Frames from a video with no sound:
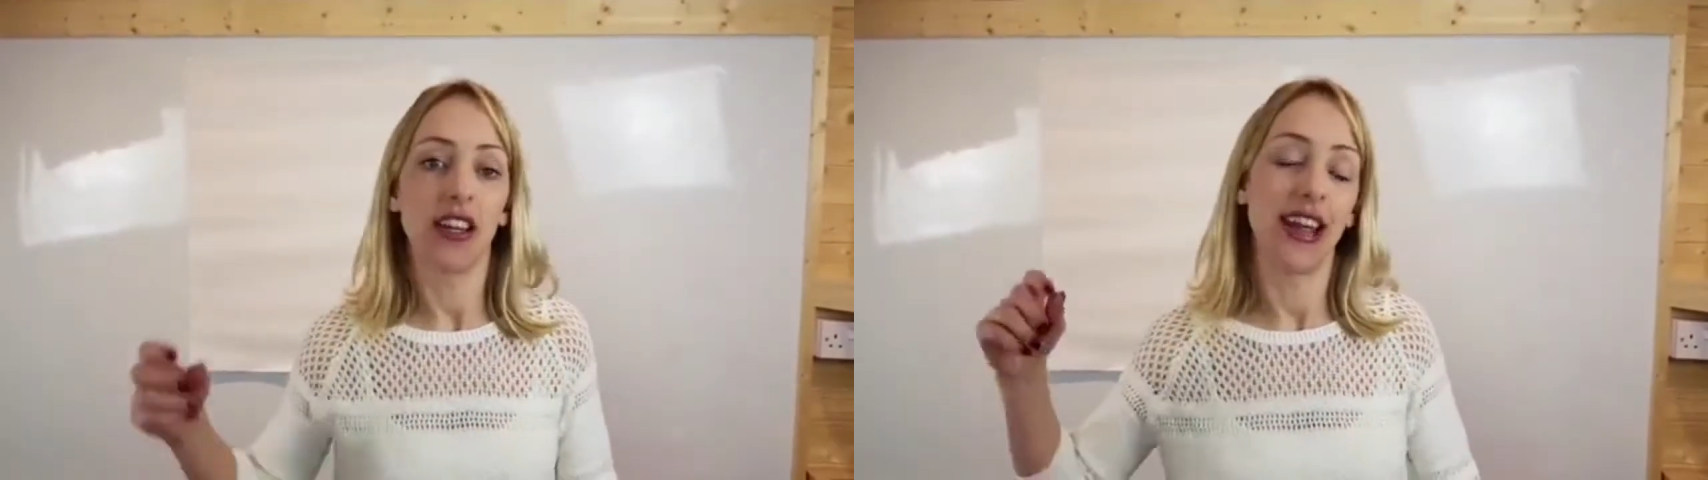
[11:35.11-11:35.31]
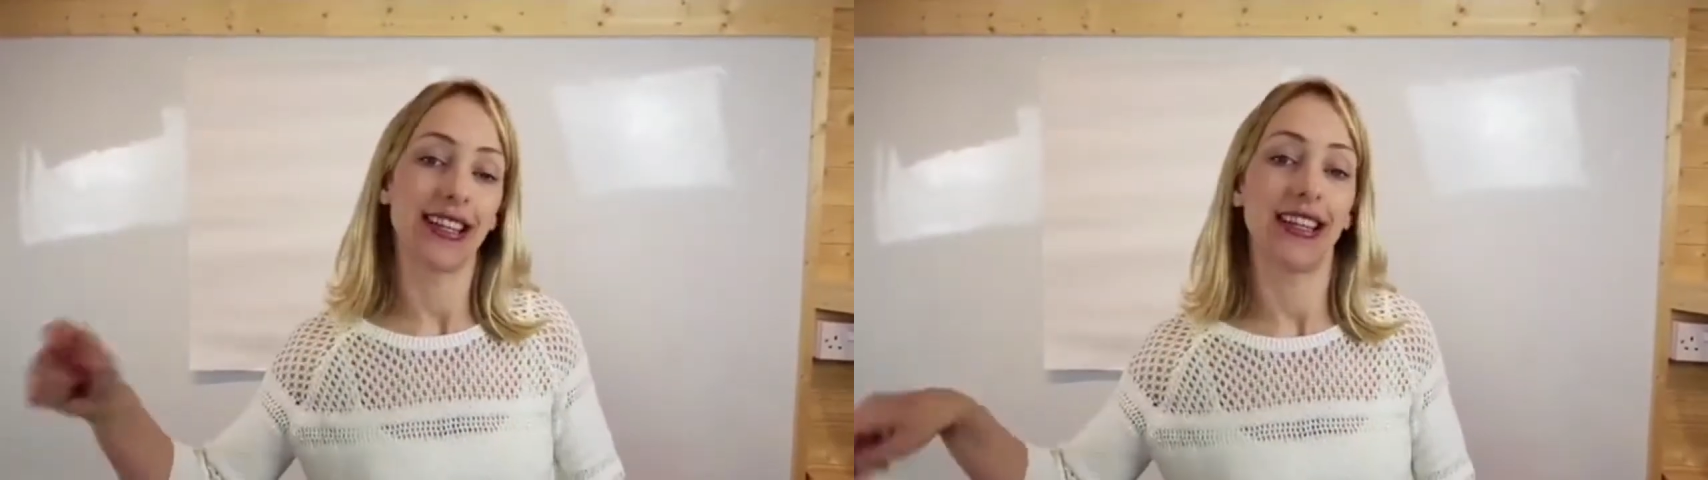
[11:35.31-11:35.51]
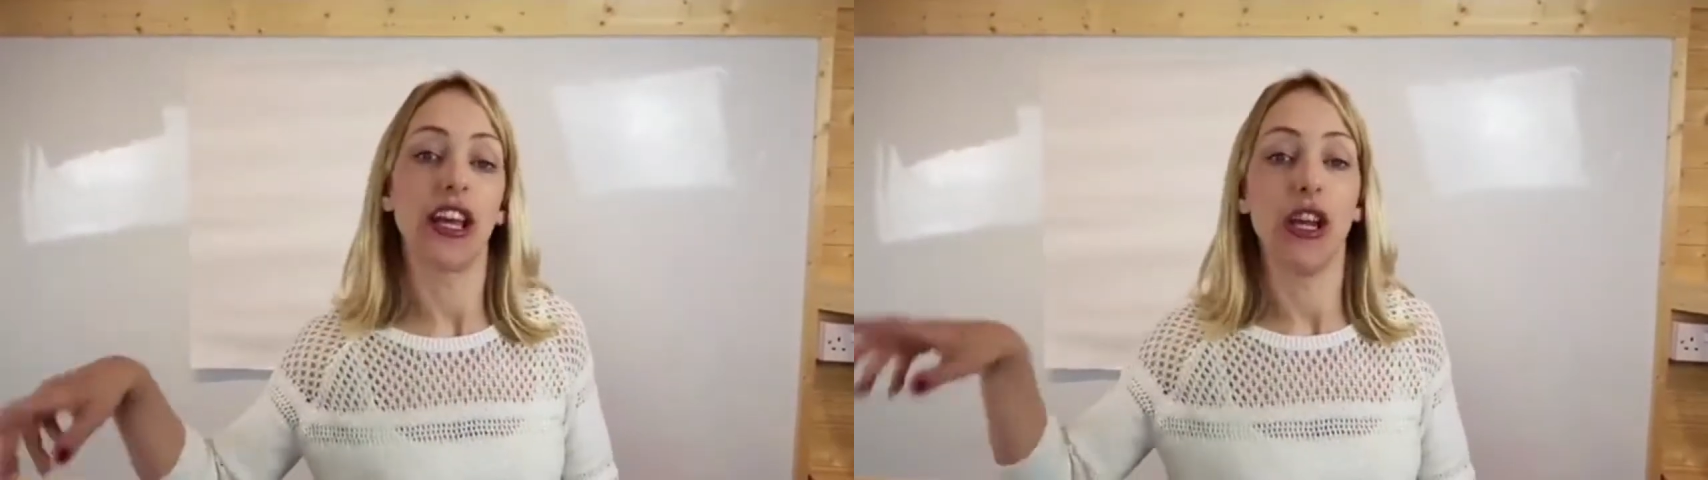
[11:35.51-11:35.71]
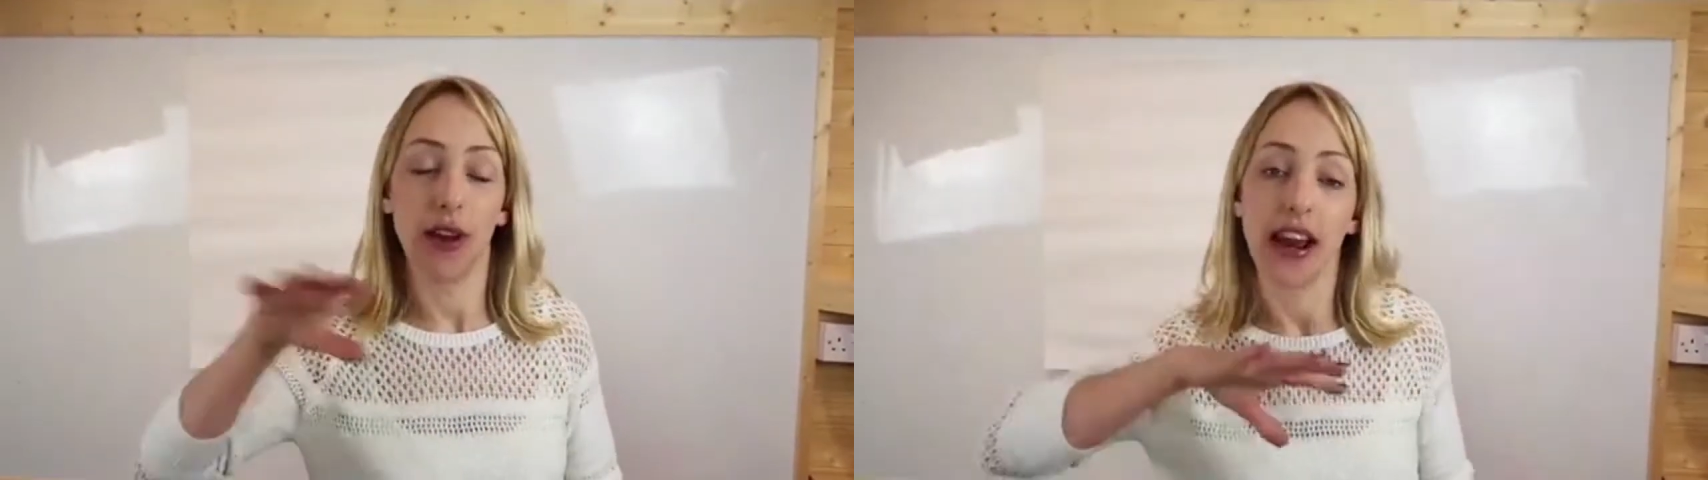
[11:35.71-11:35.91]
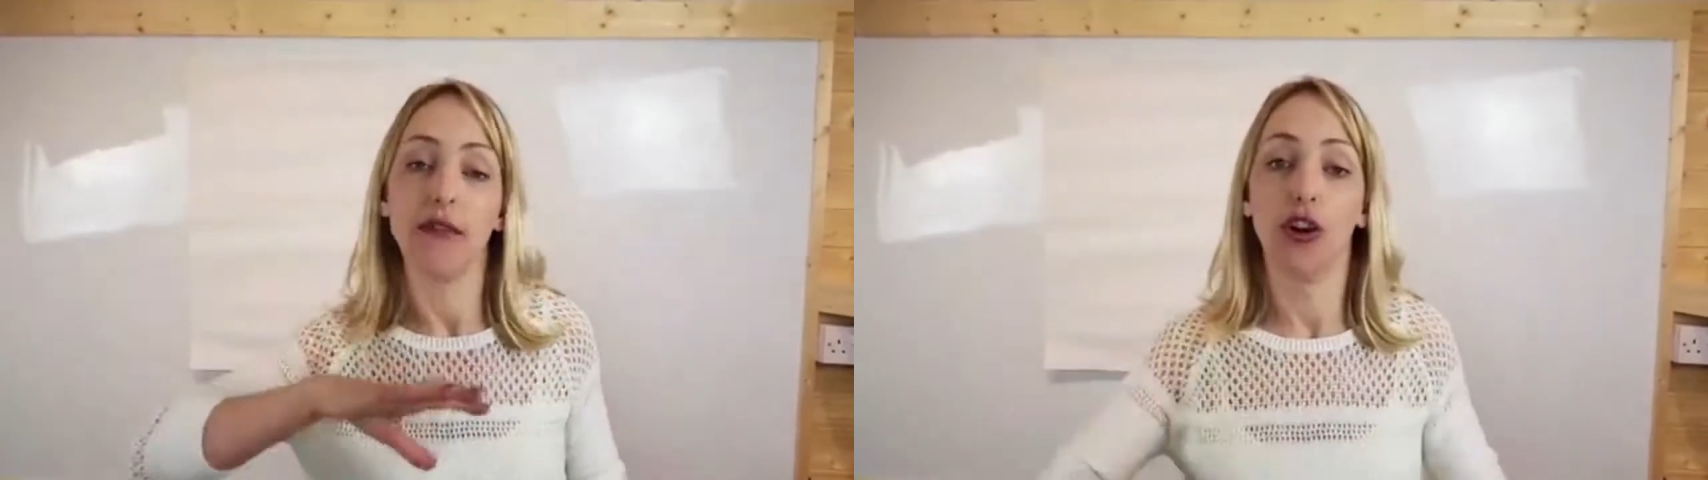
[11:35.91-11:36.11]
Natalie, who
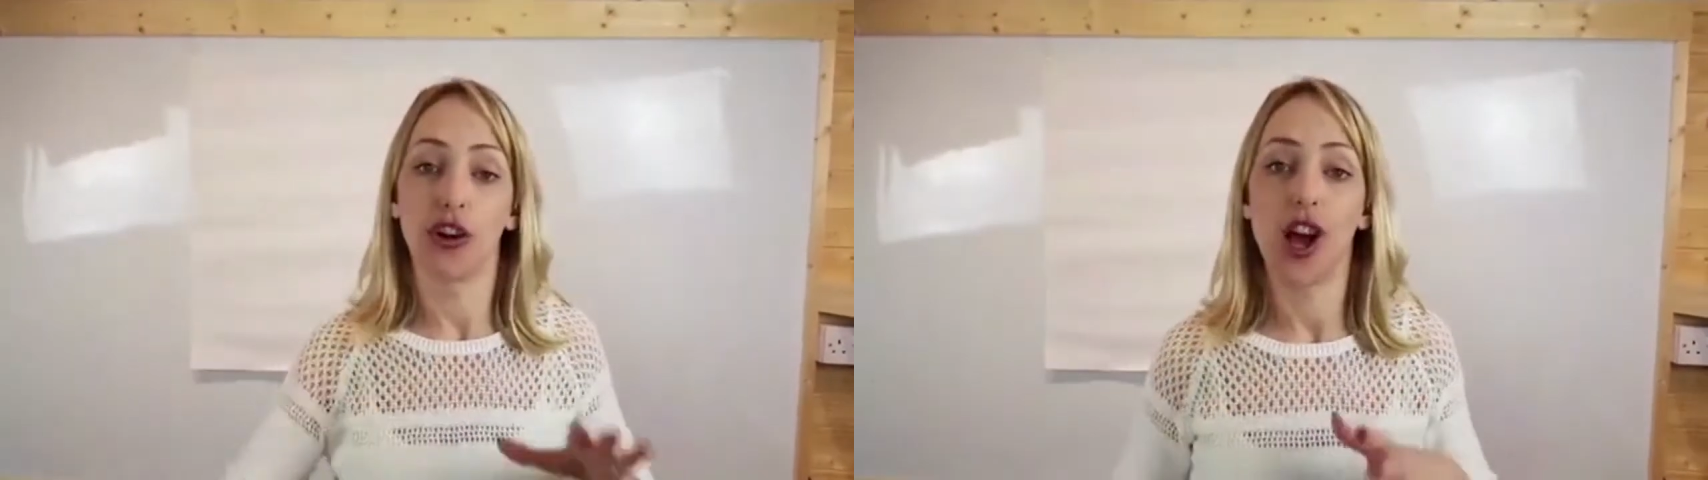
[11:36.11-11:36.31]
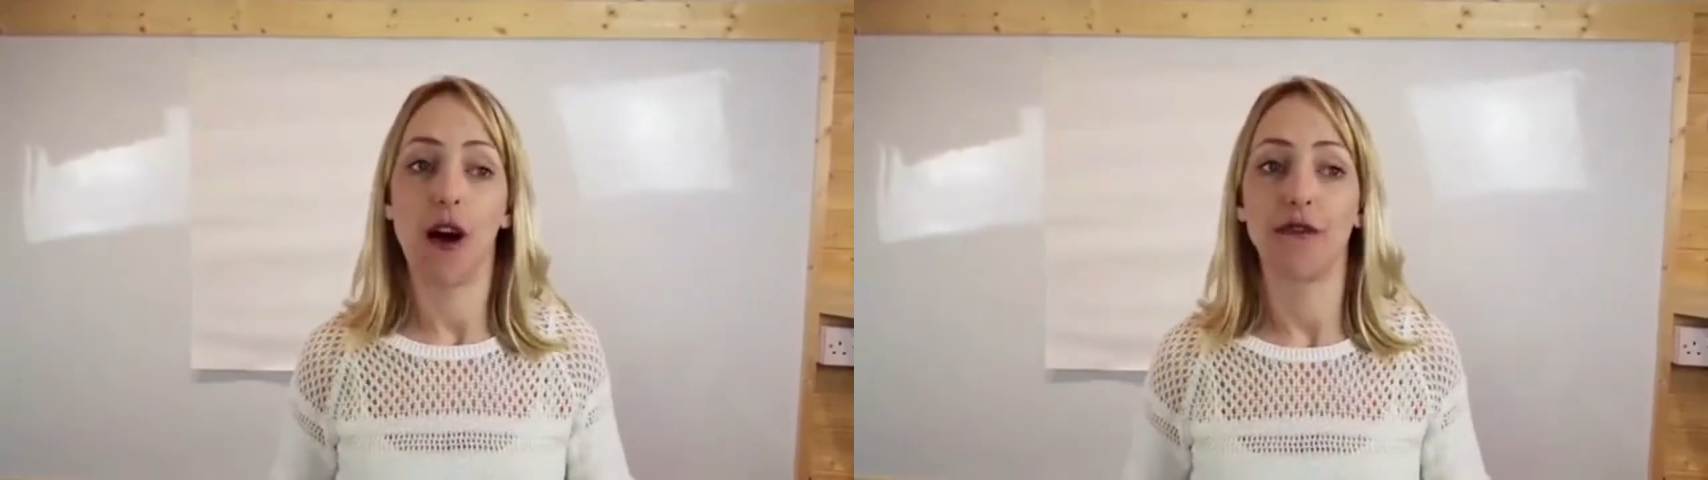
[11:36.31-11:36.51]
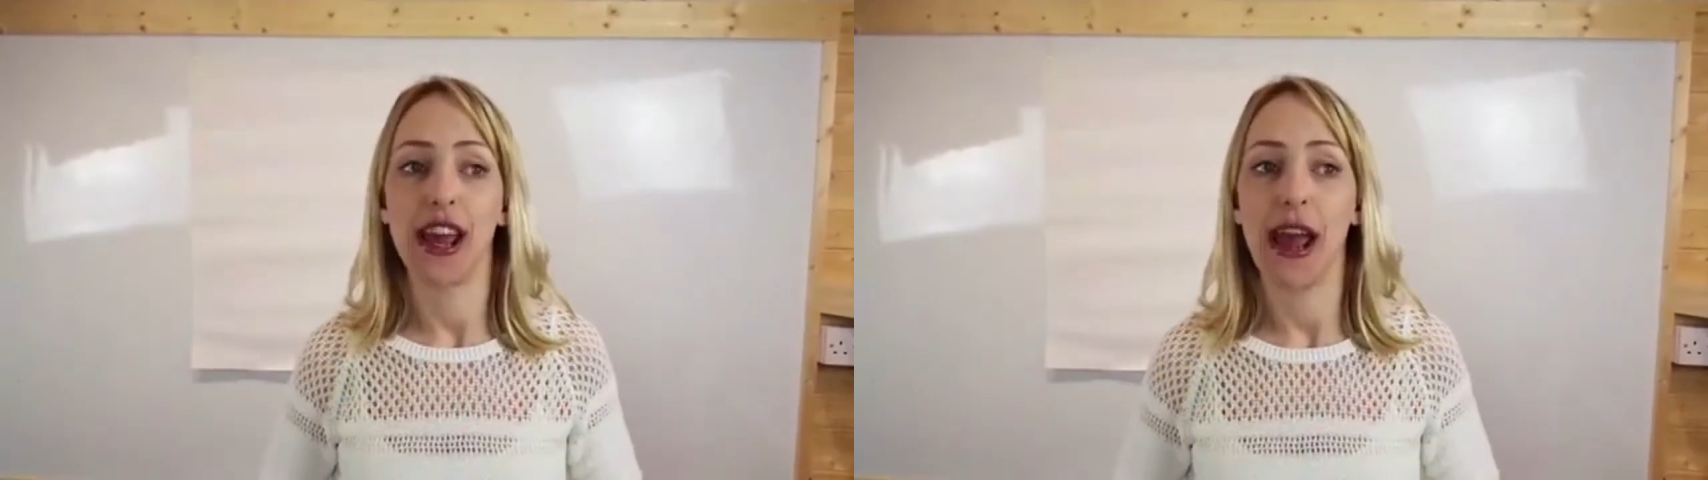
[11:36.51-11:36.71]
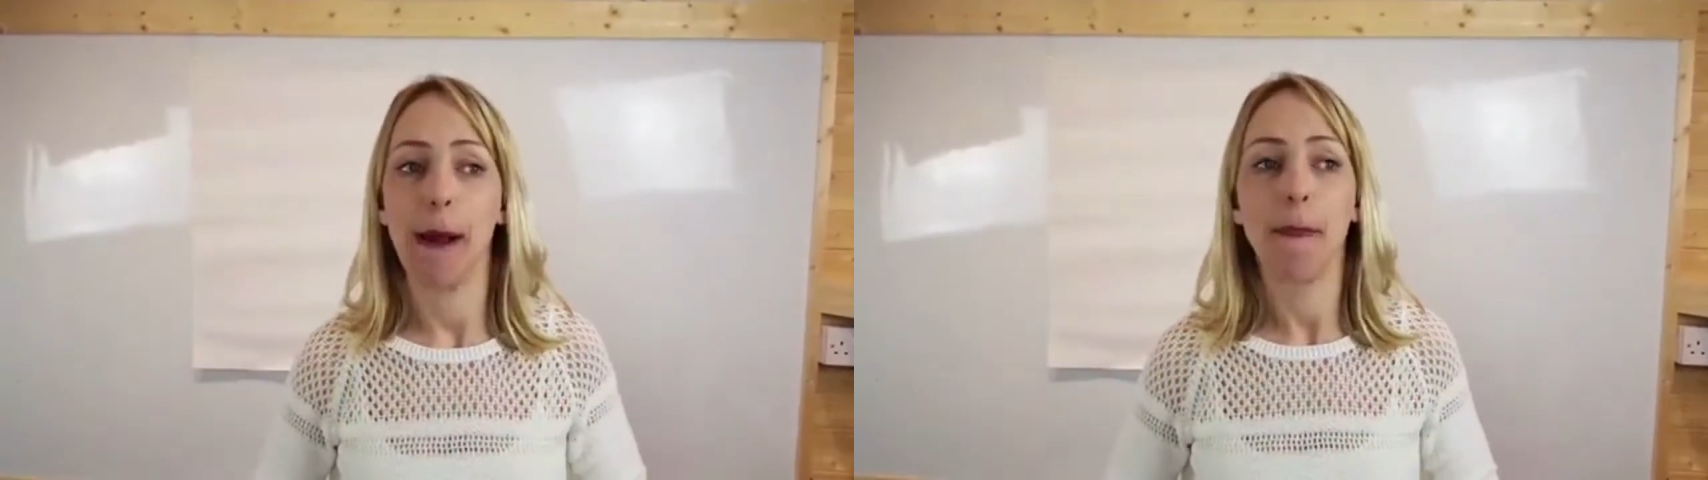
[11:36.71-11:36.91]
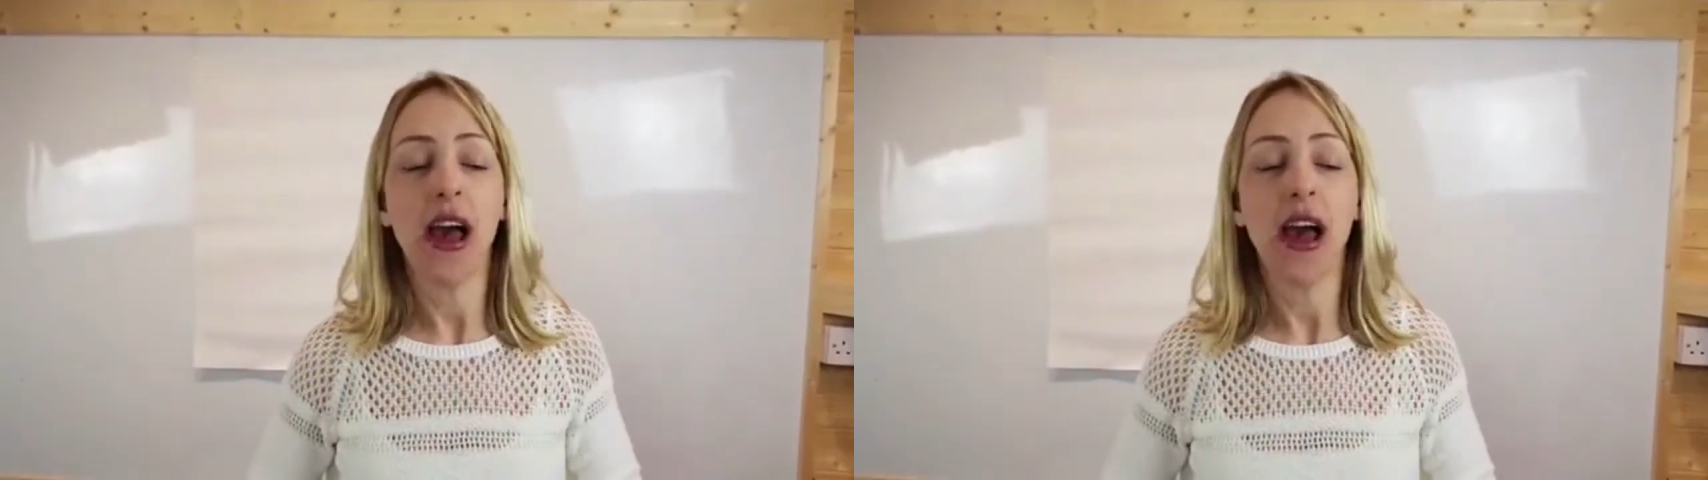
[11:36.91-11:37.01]
kind of looks after him.